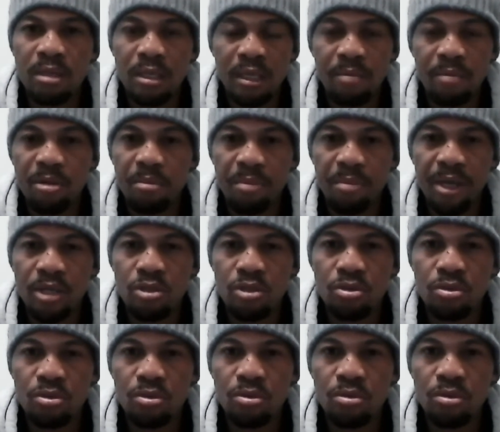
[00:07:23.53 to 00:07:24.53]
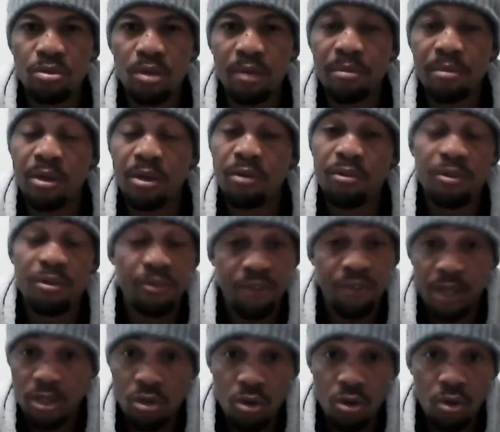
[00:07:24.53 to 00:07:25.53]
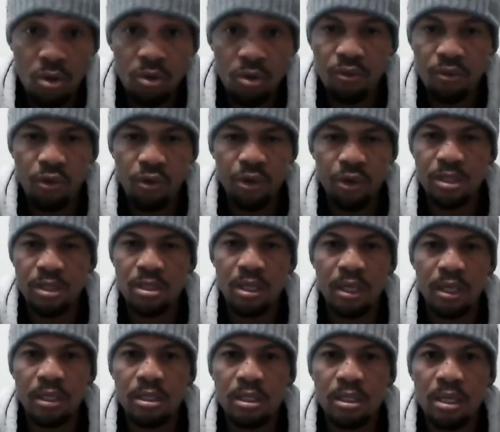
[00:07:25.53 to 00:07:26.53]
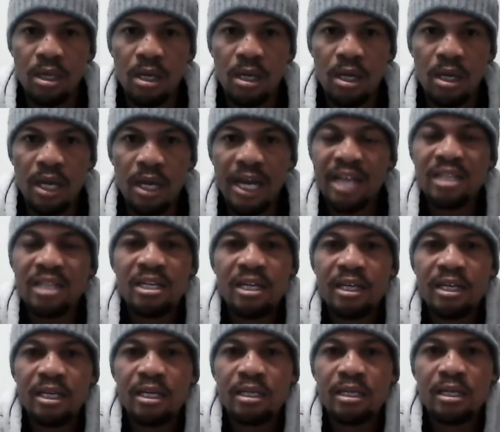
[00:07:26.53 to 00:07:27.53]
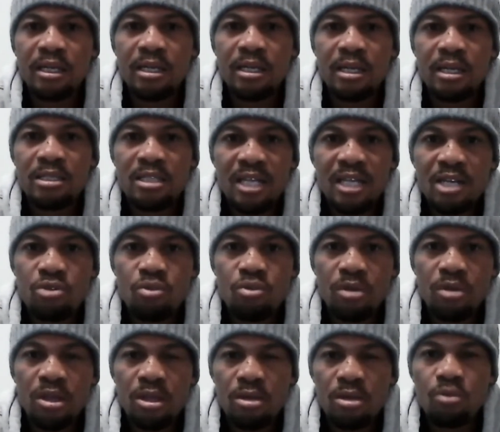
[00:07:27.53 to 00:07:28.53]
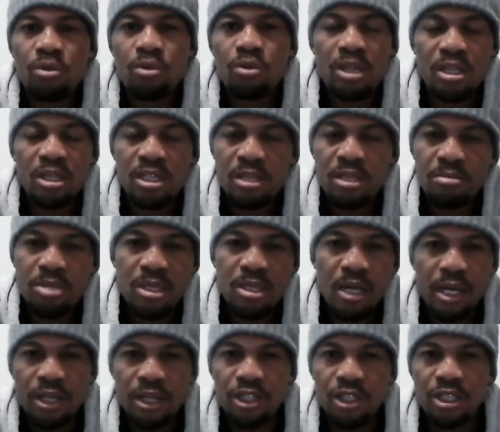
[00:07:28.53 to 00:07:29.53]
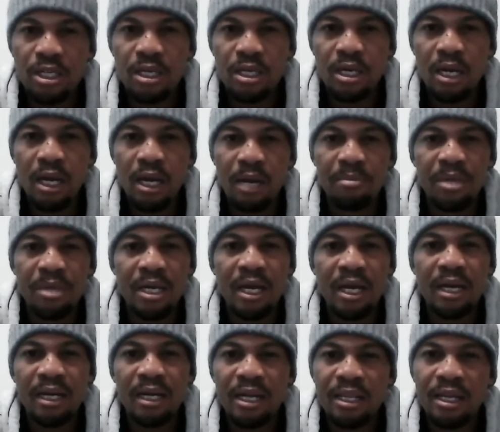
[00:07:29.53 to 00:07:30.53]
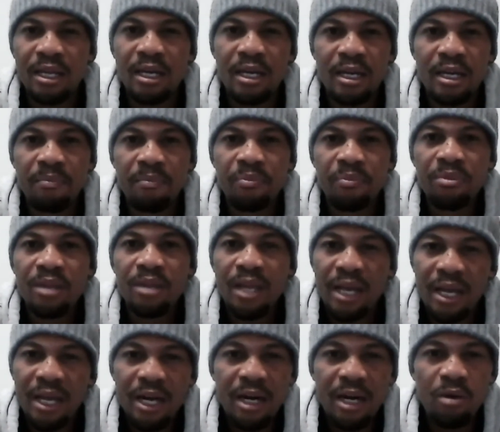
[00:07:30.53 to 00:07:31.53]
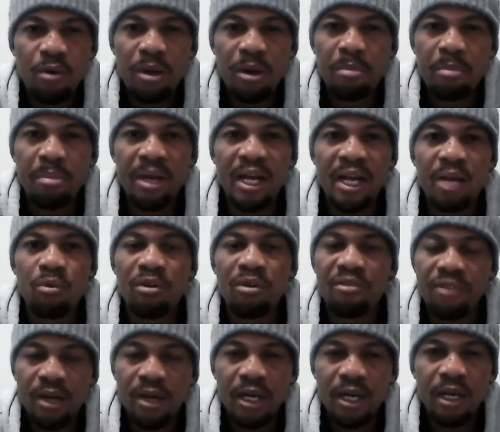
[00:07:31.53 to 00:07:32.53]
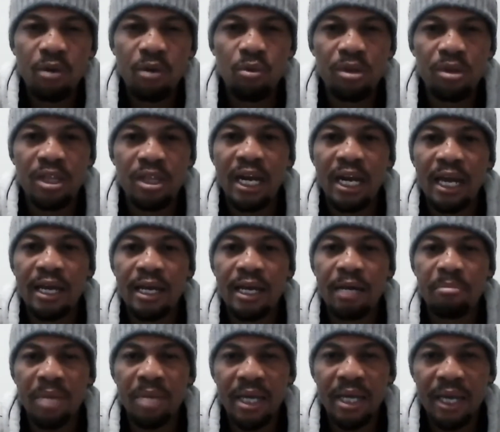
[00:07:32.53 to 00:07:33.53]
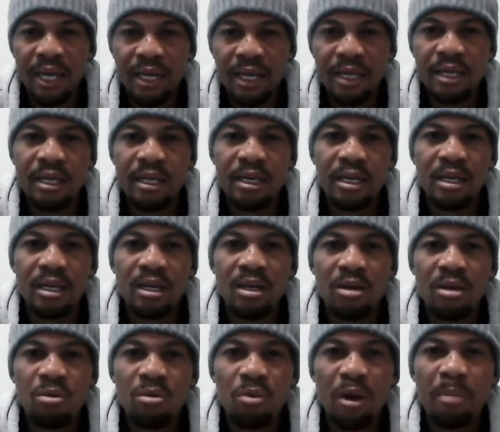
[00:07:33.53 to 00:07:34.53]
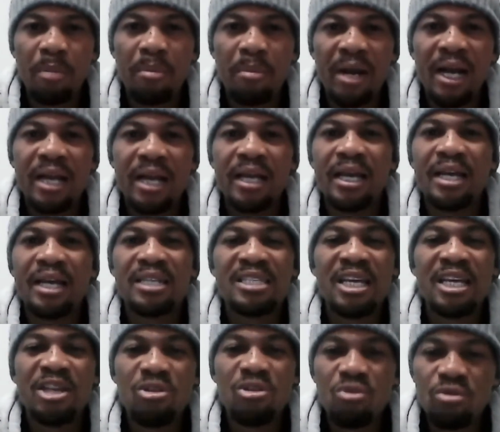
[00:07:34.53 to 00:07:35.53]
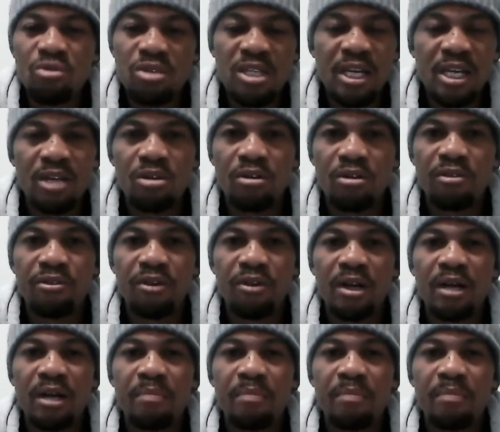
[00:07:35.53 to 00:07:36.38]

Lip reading: Coming back to first goal, for instance, actually it starts with the team selection. I mean, another error whereby we're fiddling with the lineup again. Yeah. Whereby it's a new set of